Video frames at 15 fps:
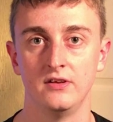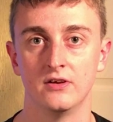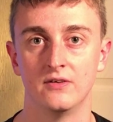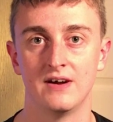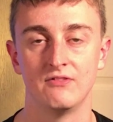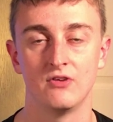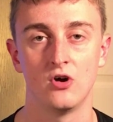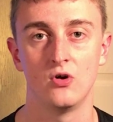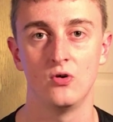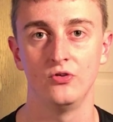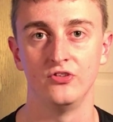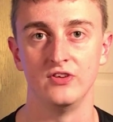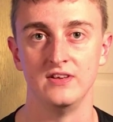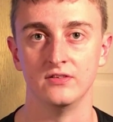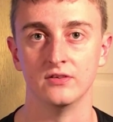you'll have all
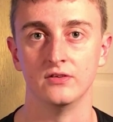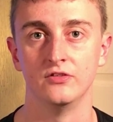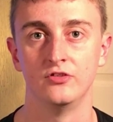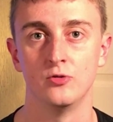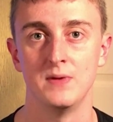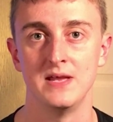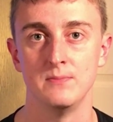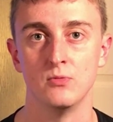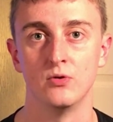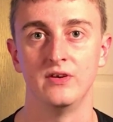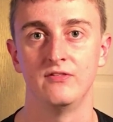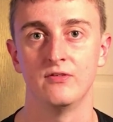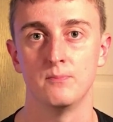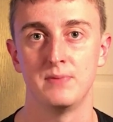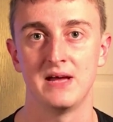season to make money
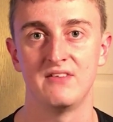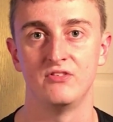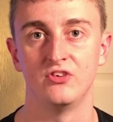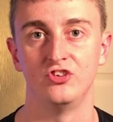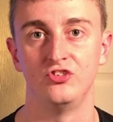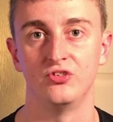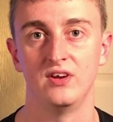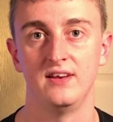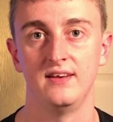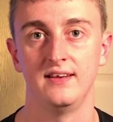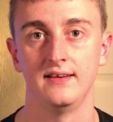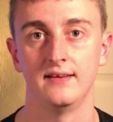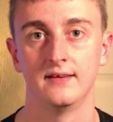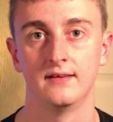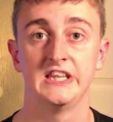from Betfair
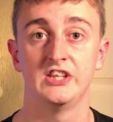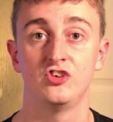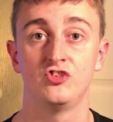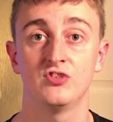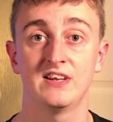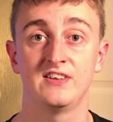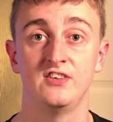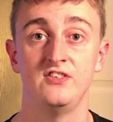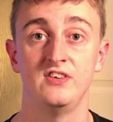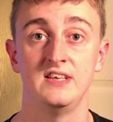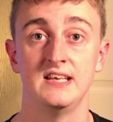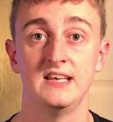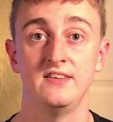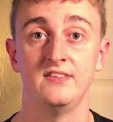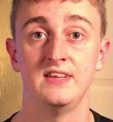trading. The strategy
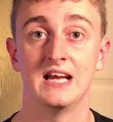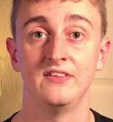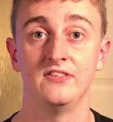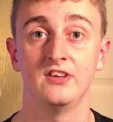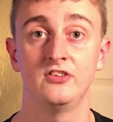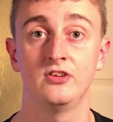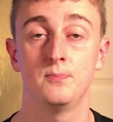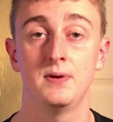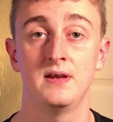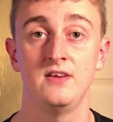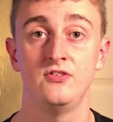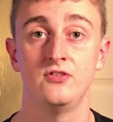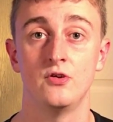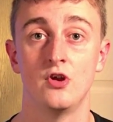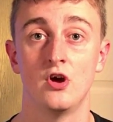is the
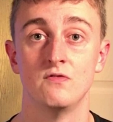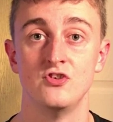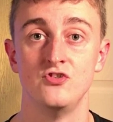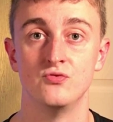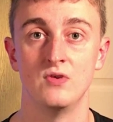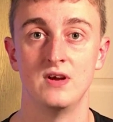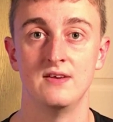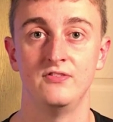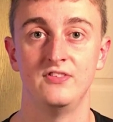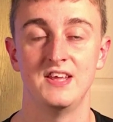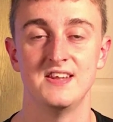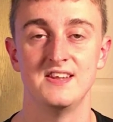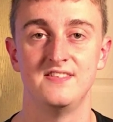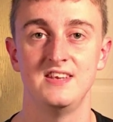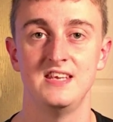anticipation of a drift in
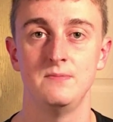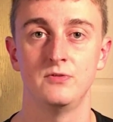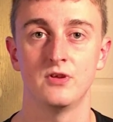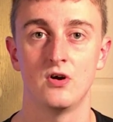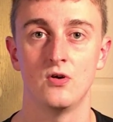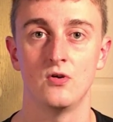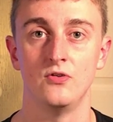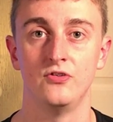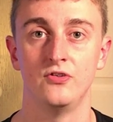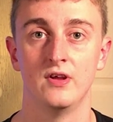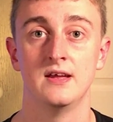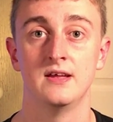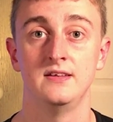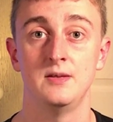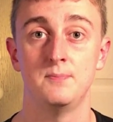a team's odds
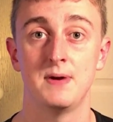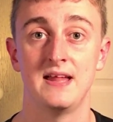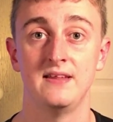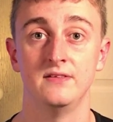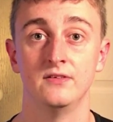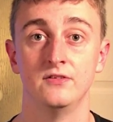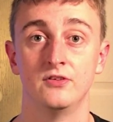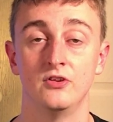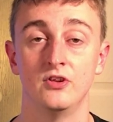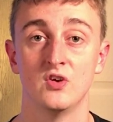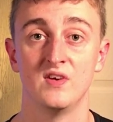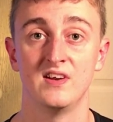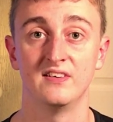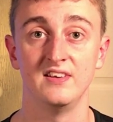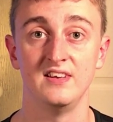dependent on the
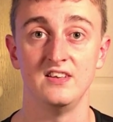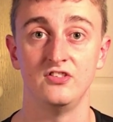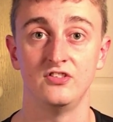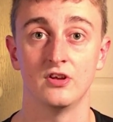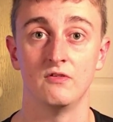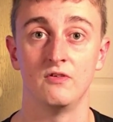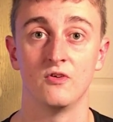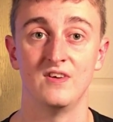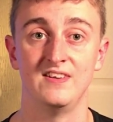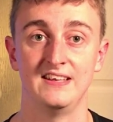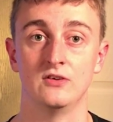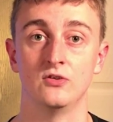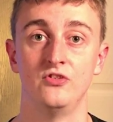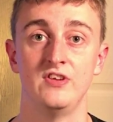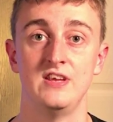release of
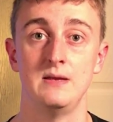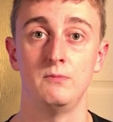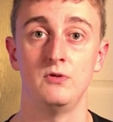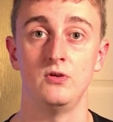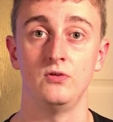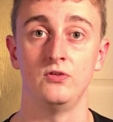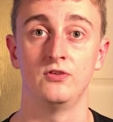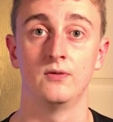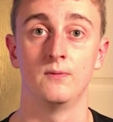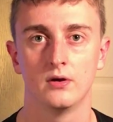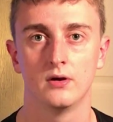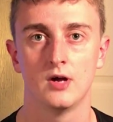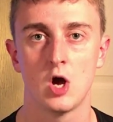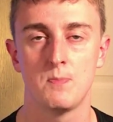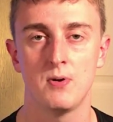critical team news.
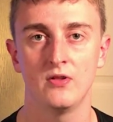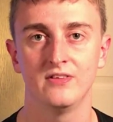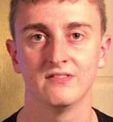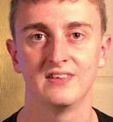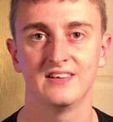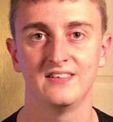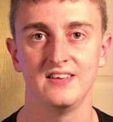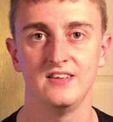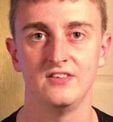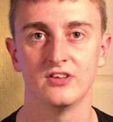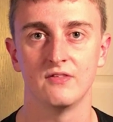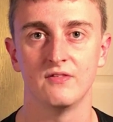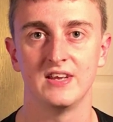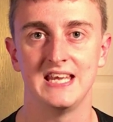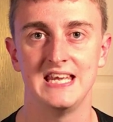Upon the release of
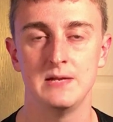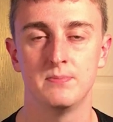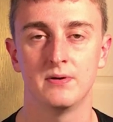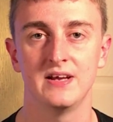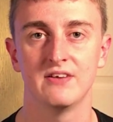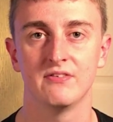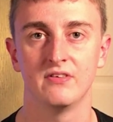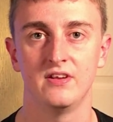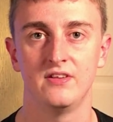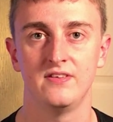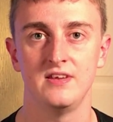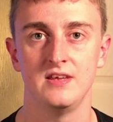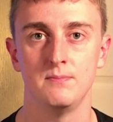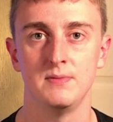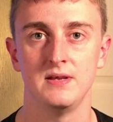a key player for the
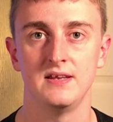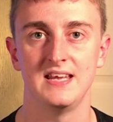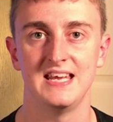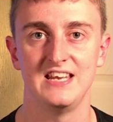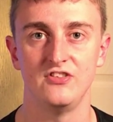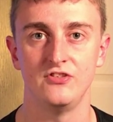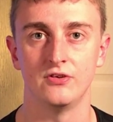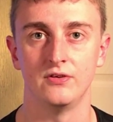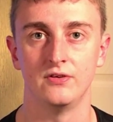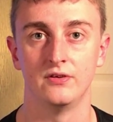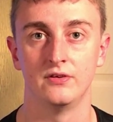team being injured